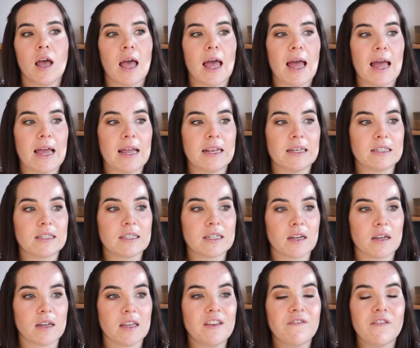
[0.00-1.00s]
And
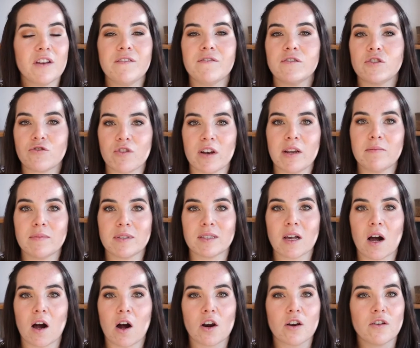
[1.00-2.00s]
even if dreams
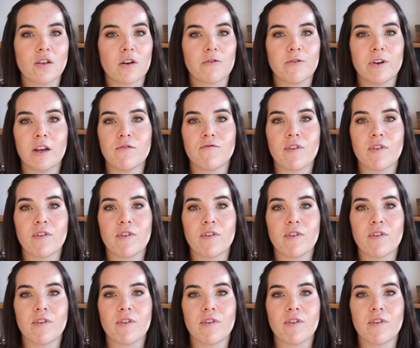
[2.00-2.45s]
are not really